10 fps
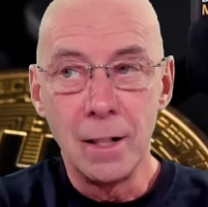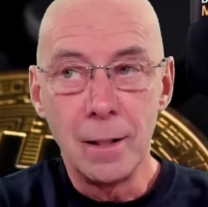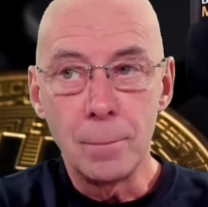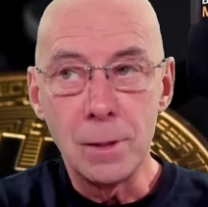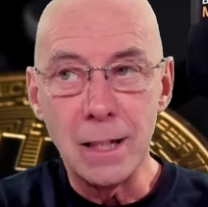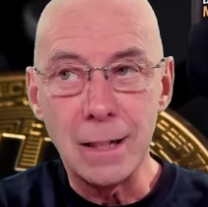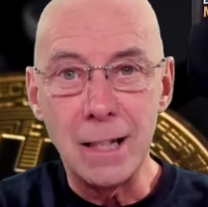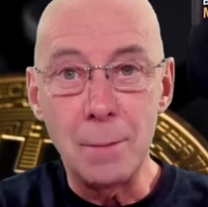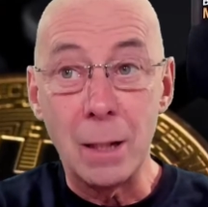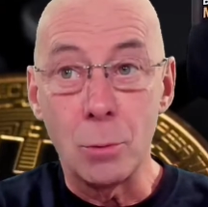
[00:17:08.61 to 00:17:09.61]
Particularly
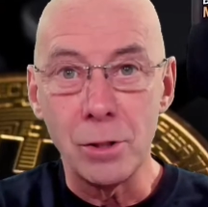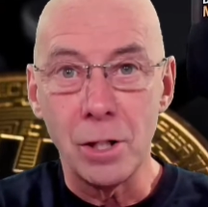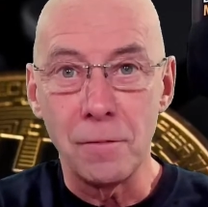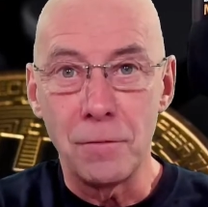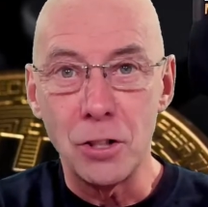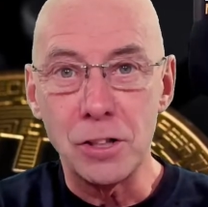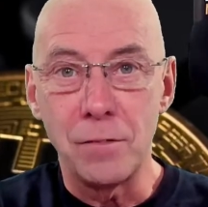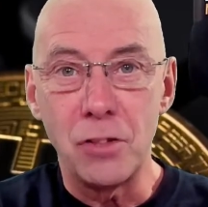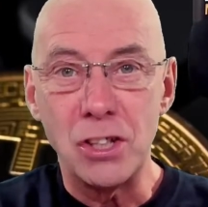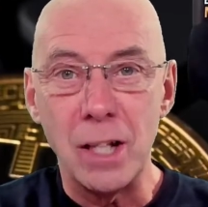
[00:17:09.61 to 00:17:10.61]
big one on the 1st of
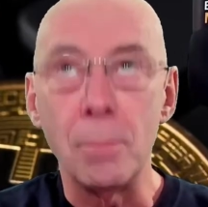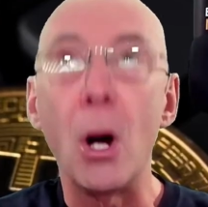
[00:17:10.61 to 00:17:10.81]
December.